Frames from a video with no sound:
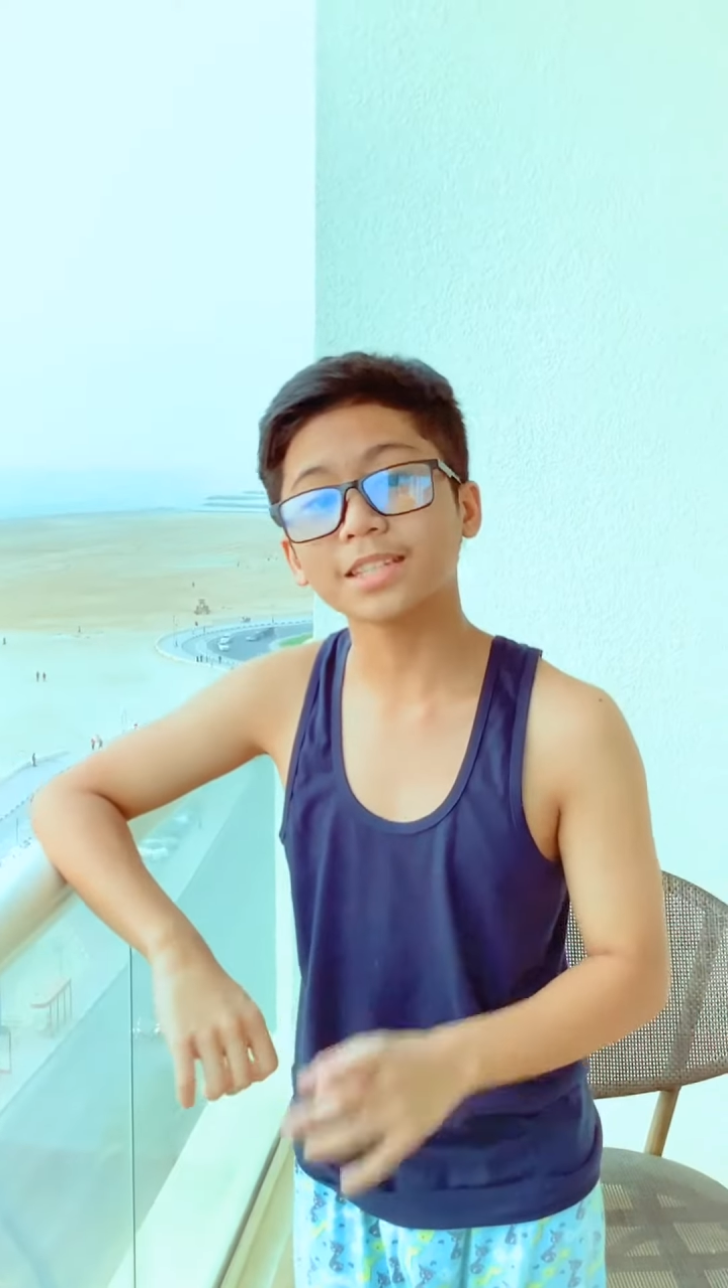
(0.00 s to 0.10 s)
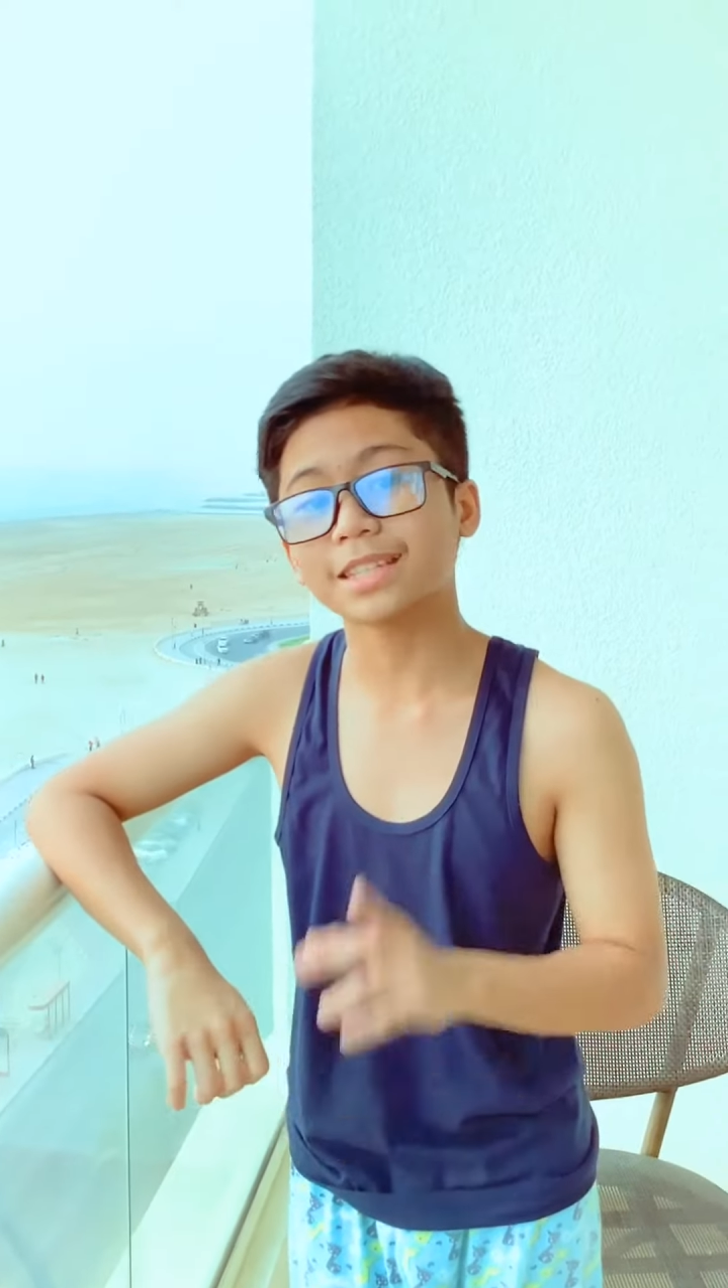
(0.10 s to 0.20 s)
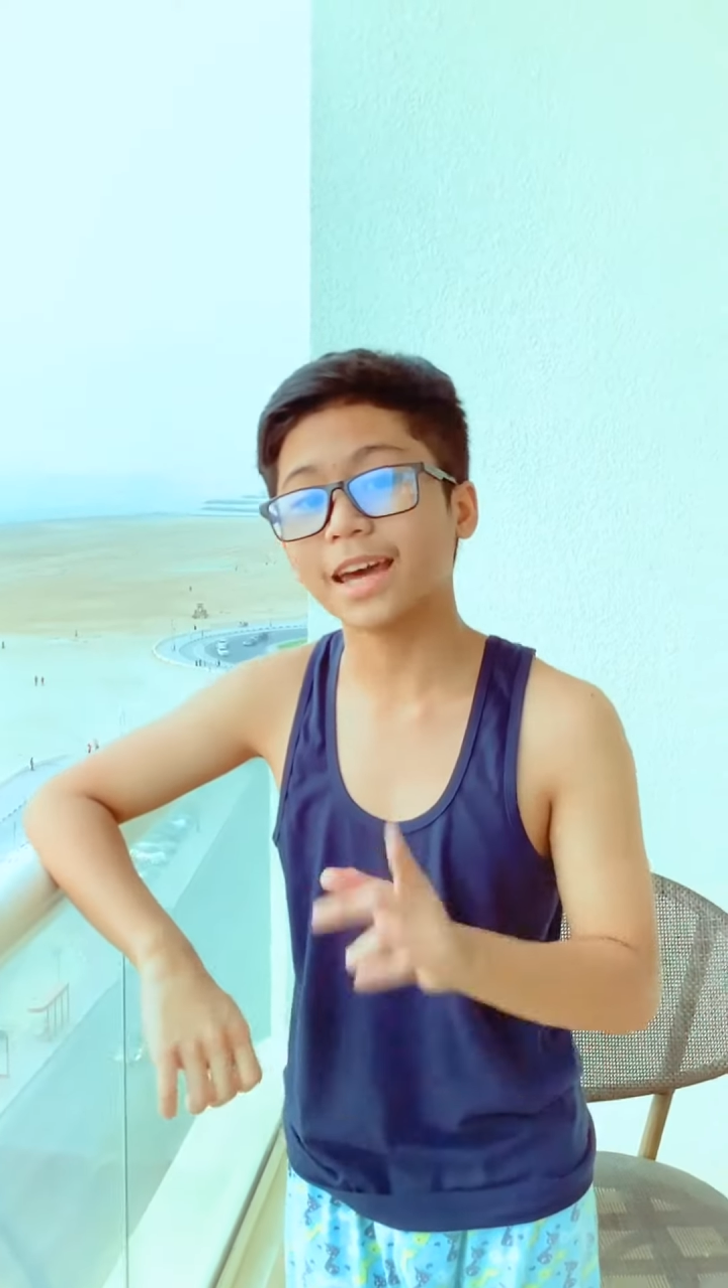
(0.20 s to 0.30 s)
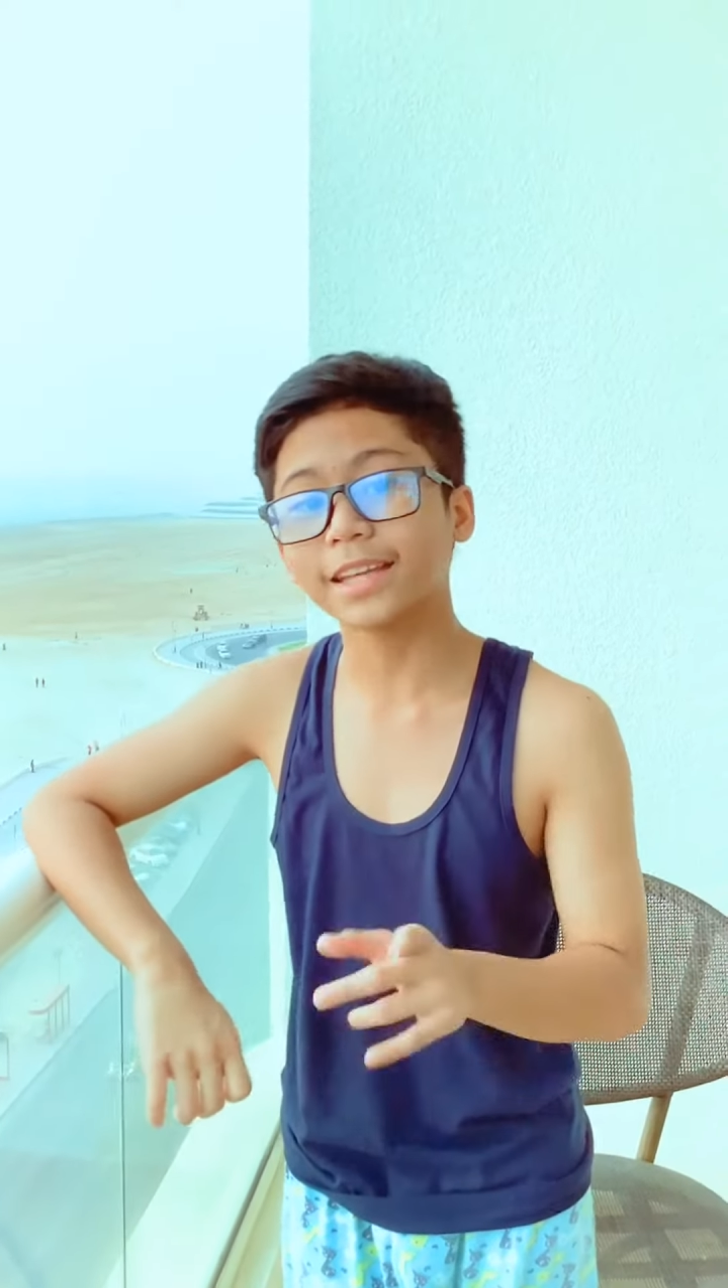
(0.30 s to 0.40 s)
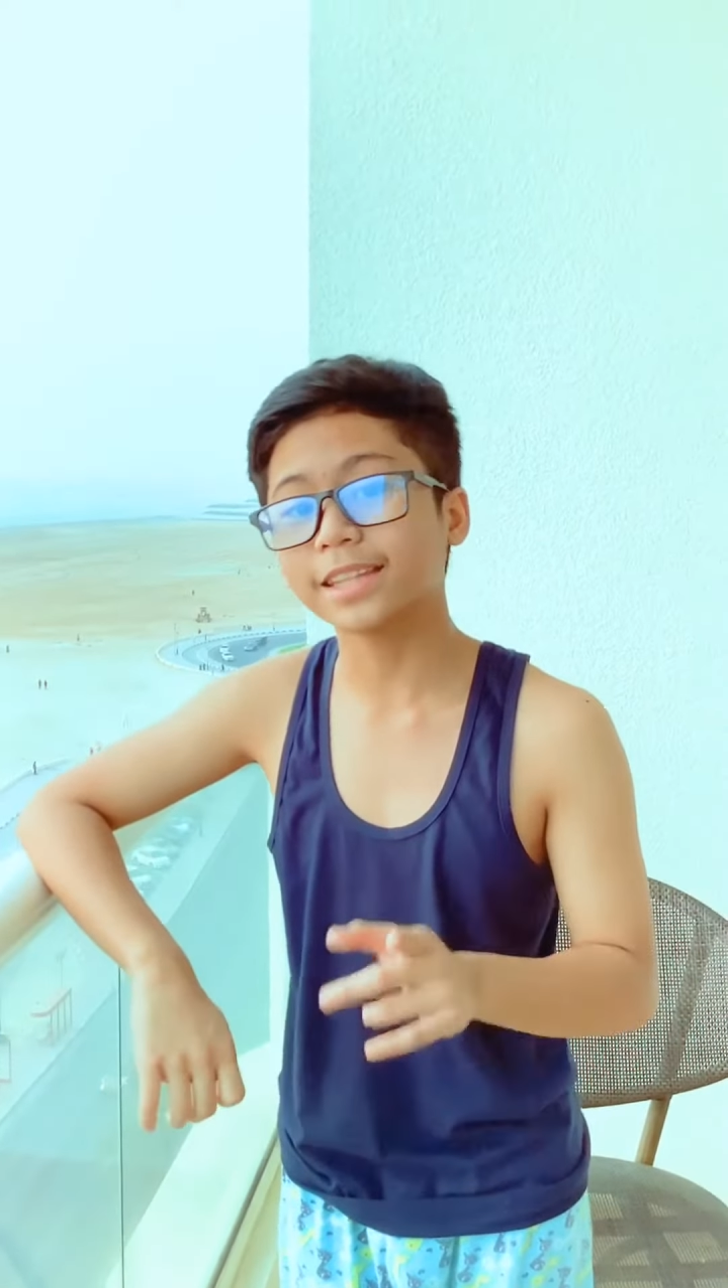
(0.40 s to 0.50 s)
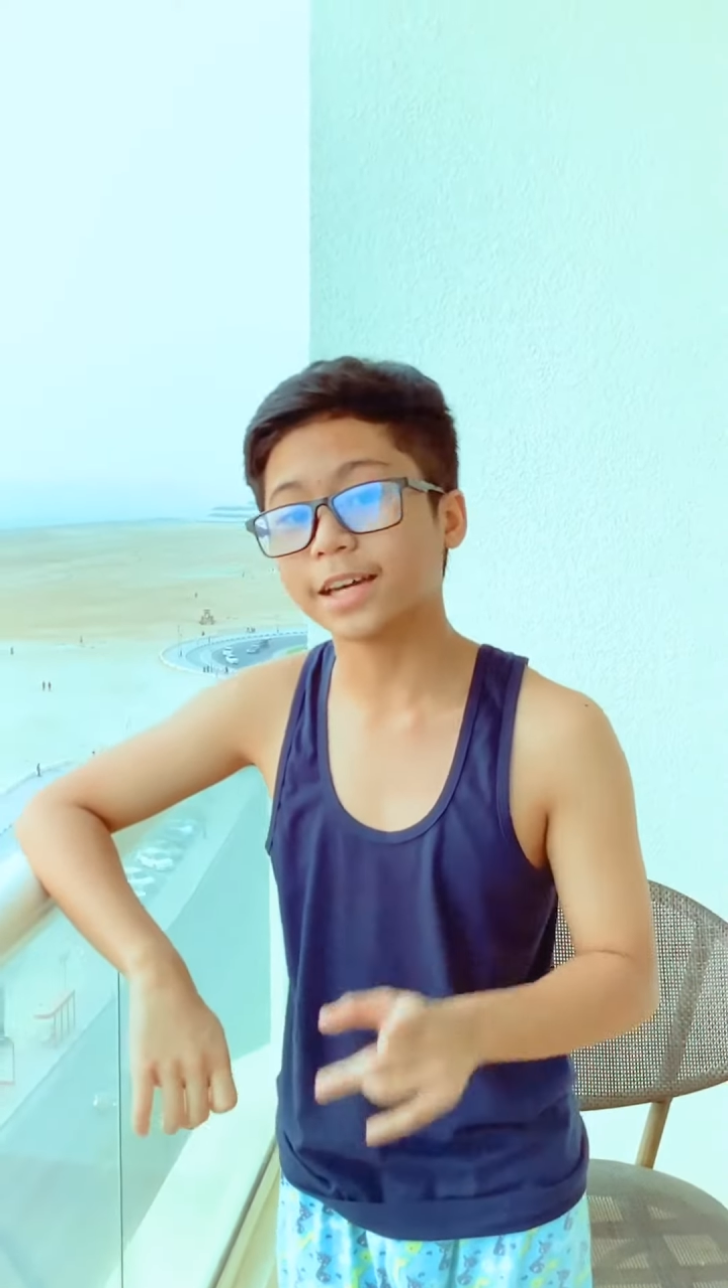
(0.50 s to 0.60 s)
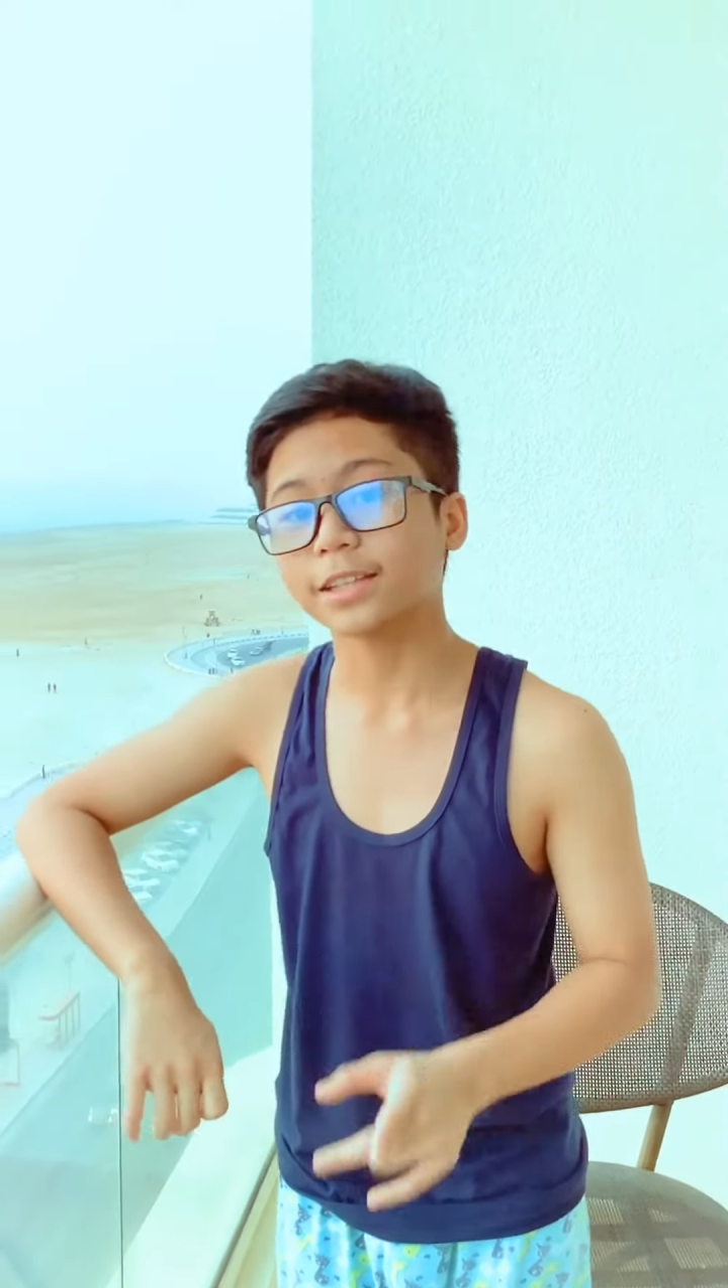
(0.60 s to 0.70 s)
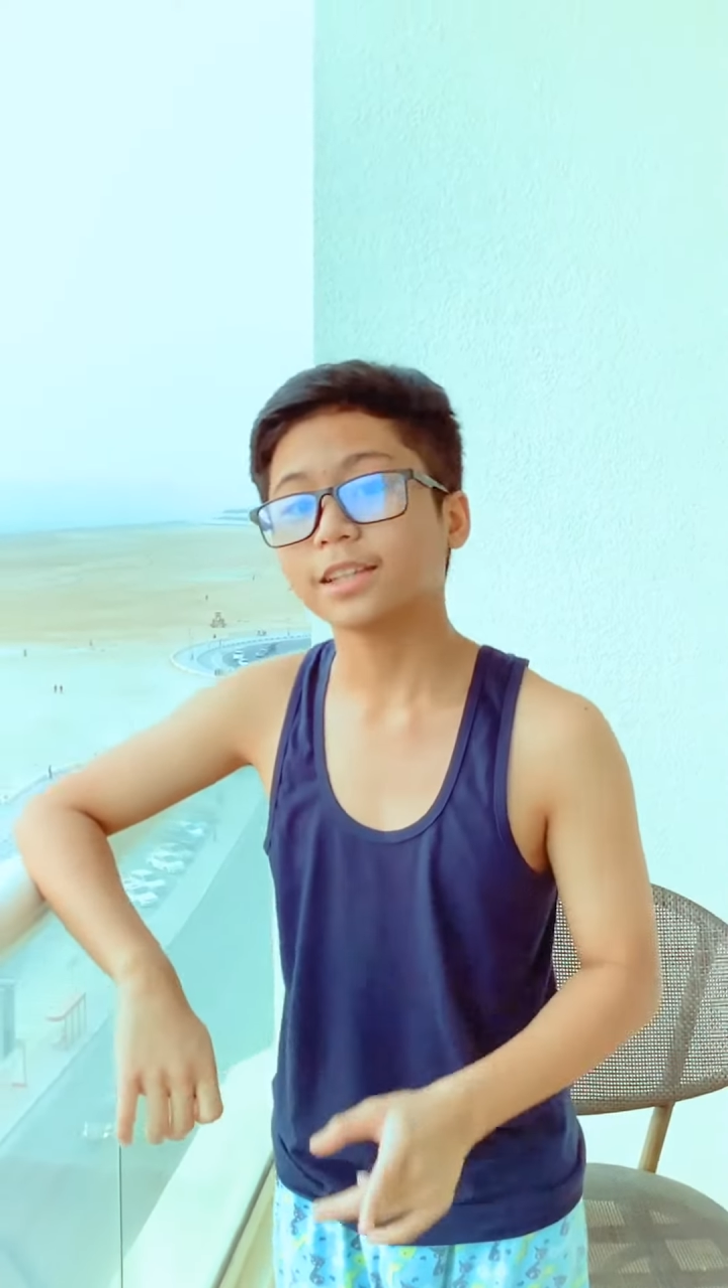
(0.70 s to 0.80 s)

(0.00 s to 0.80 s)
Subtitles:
like that.